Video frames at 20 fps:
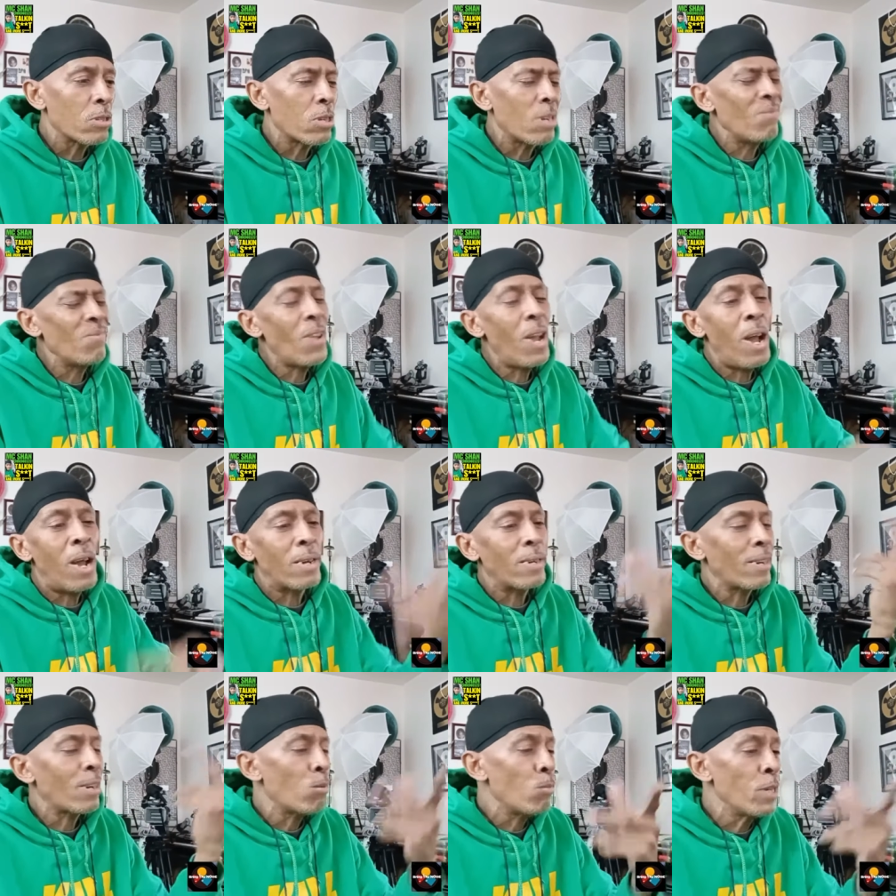Said,
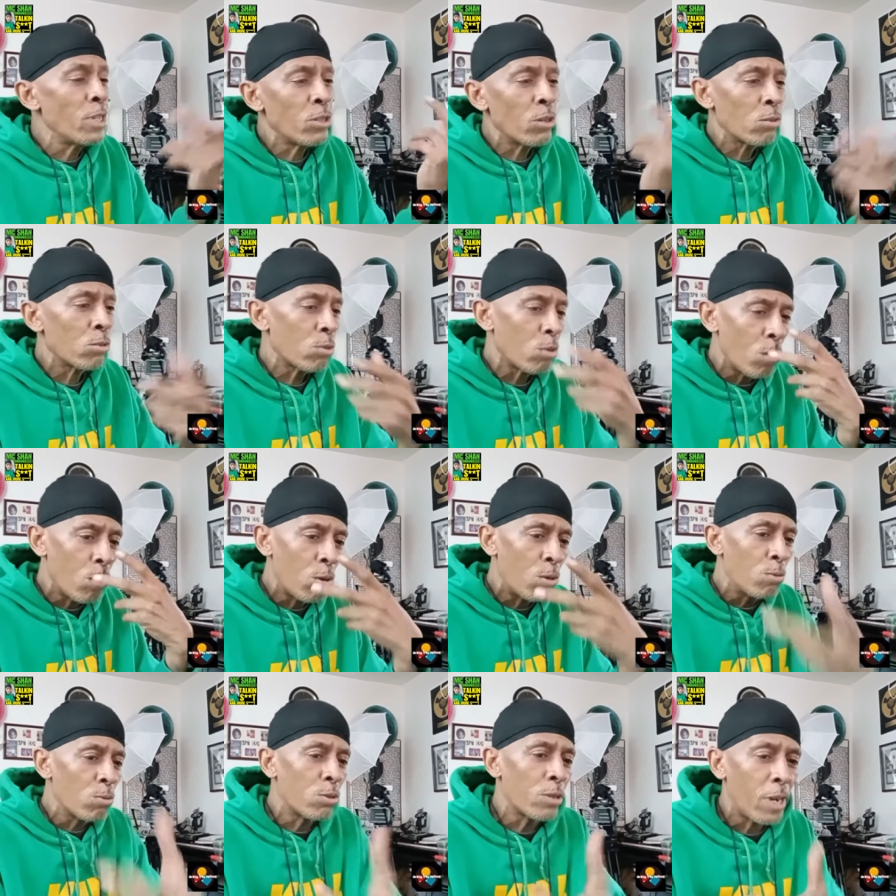nah, nigga, we just gonna
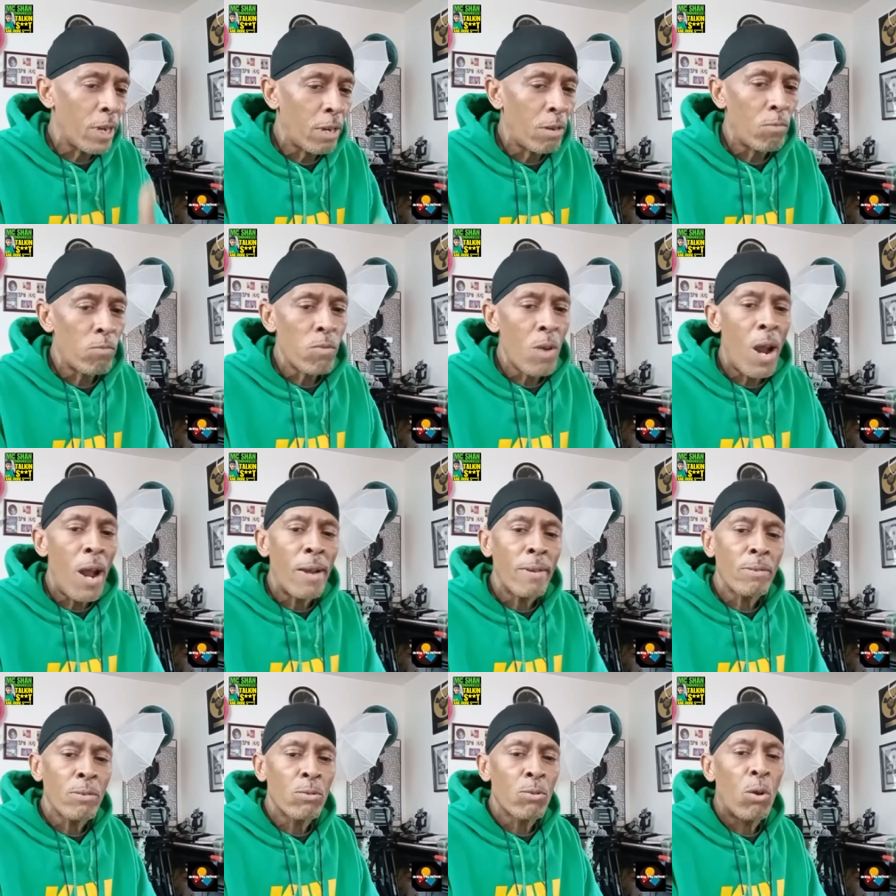go take a
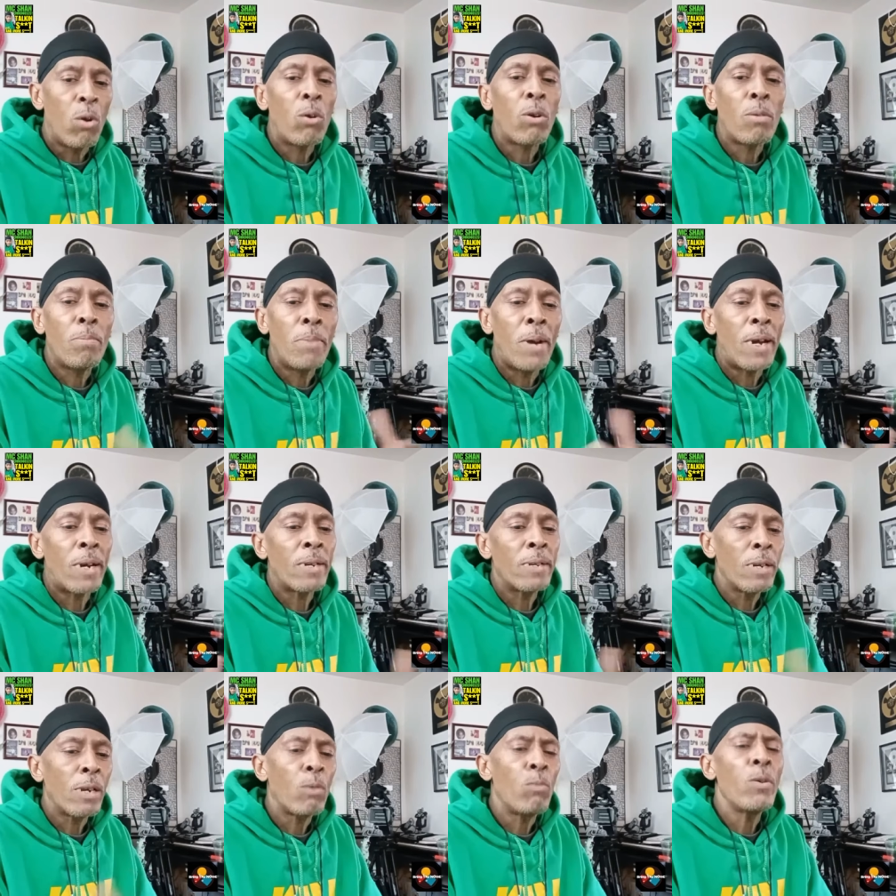ride and talk about
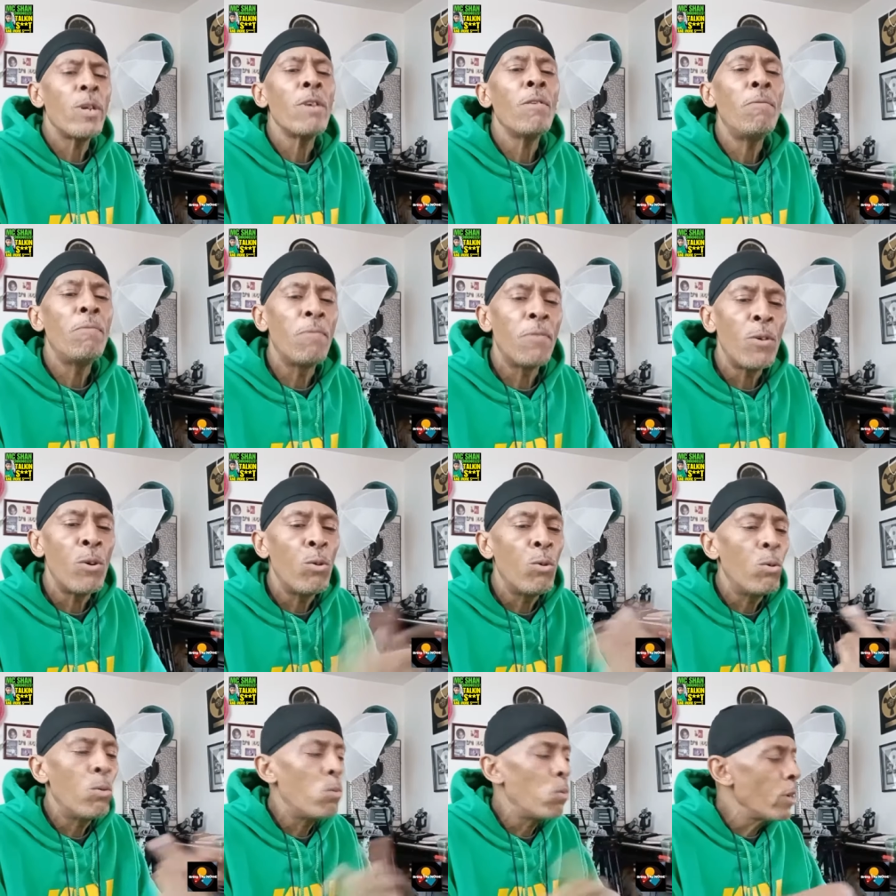it. Nigga, where your
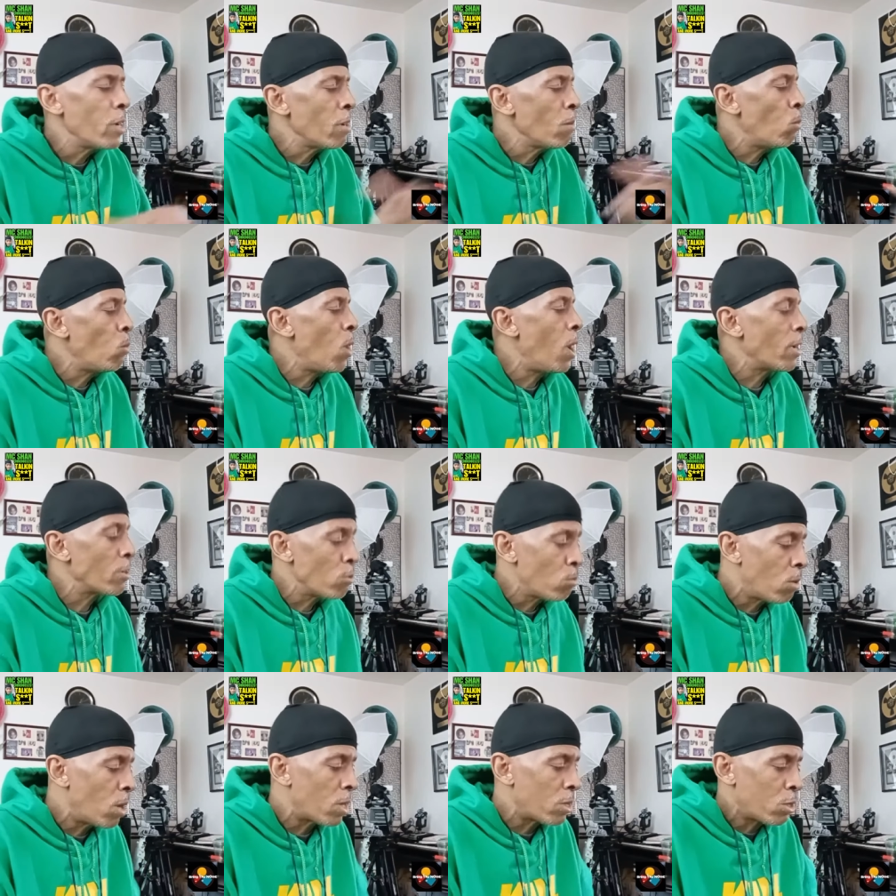phone, where your wallet?
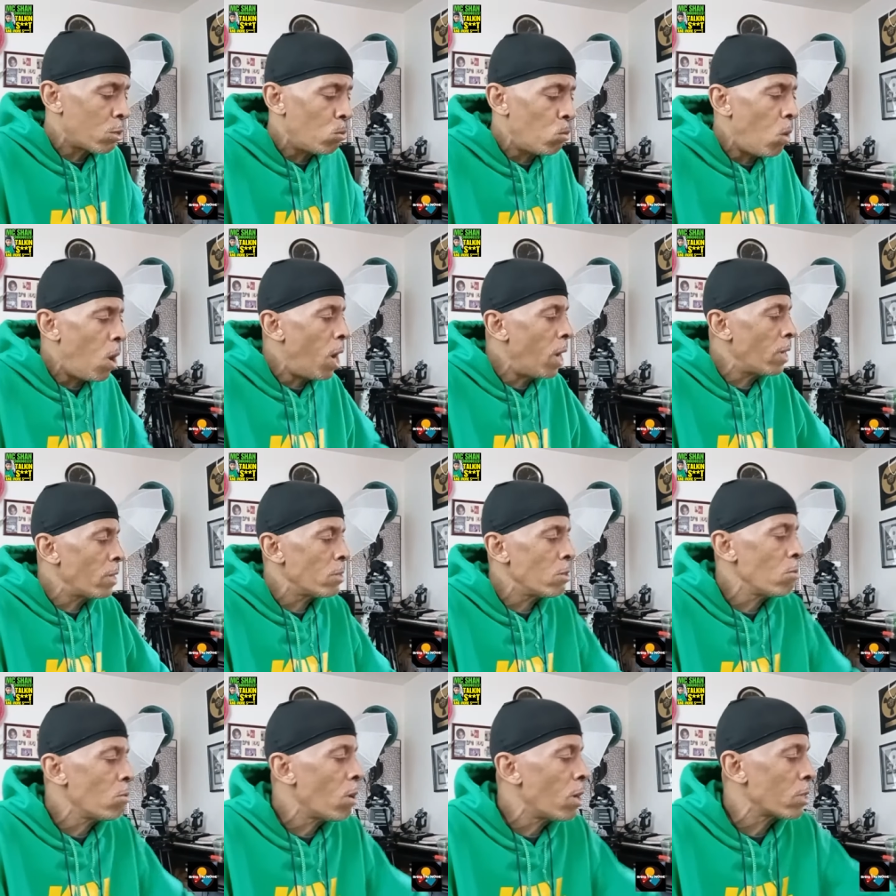You got your
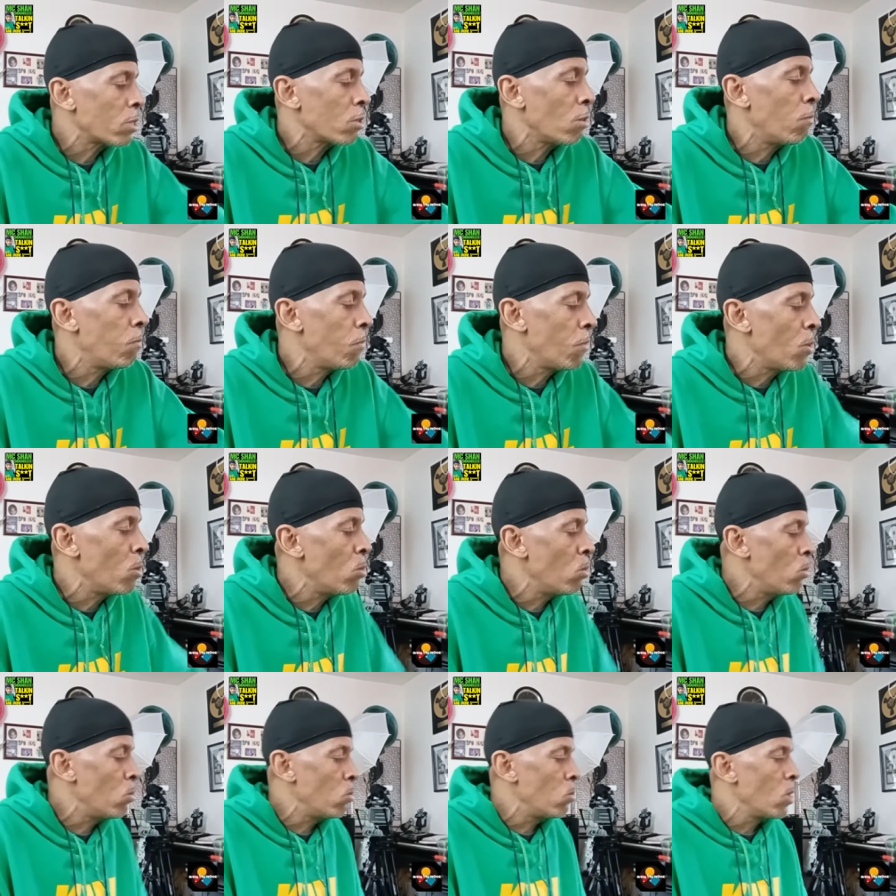wallet, you got your
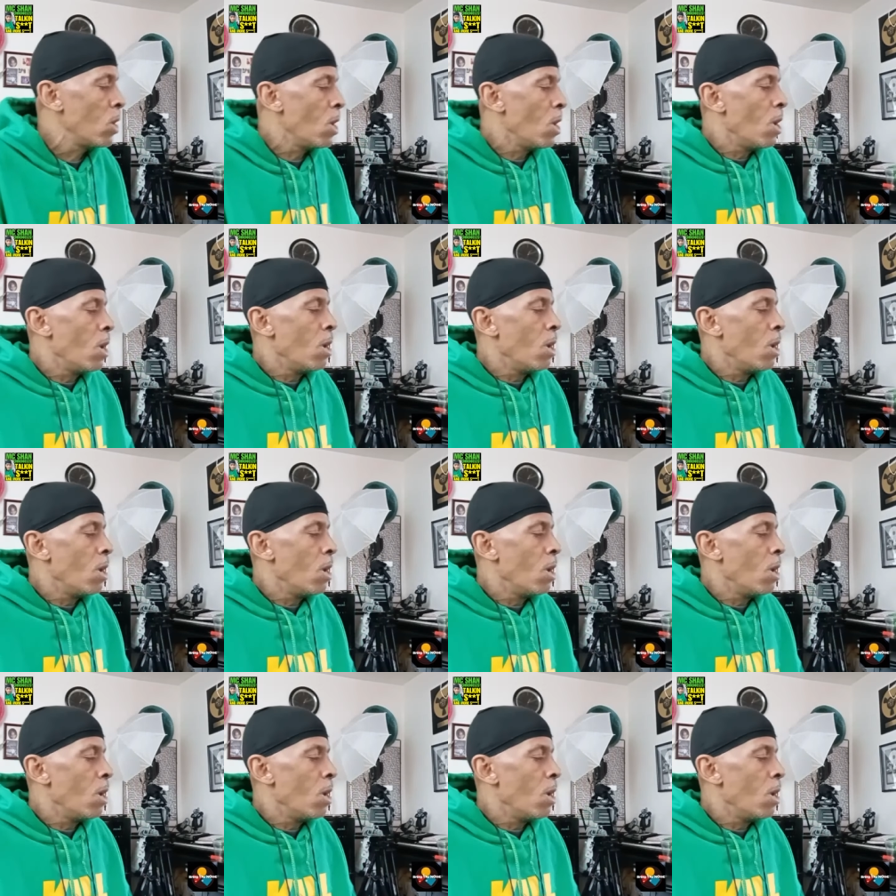phone.